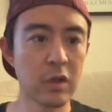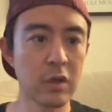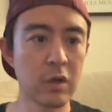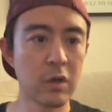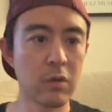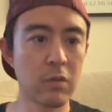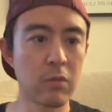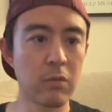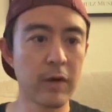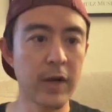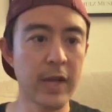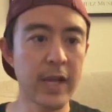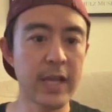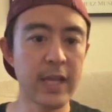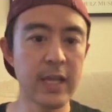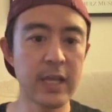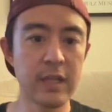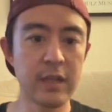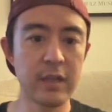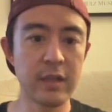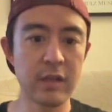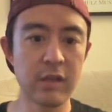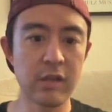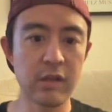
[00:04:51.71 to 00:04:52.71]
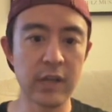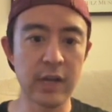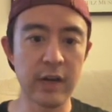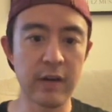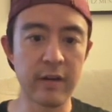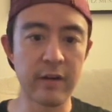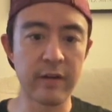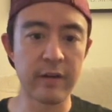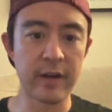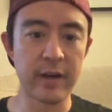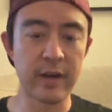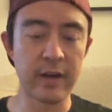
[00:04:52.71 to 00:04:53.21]
Right in this
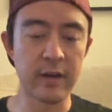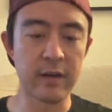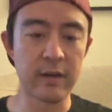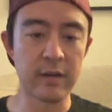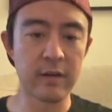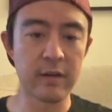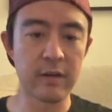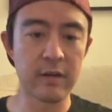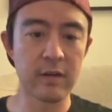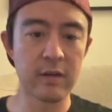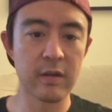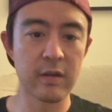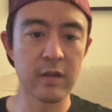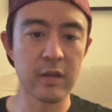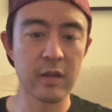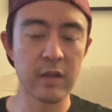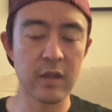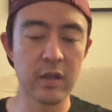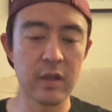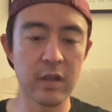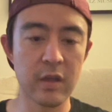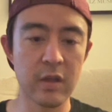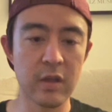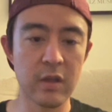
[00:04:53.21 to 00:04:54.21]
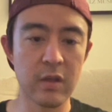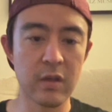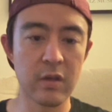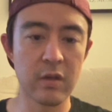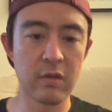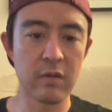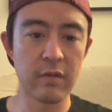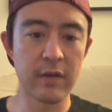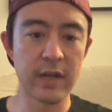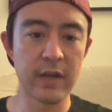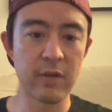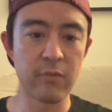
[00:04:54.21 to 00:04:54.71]
area right here.
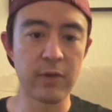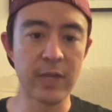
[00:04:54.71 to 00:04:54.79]
Right,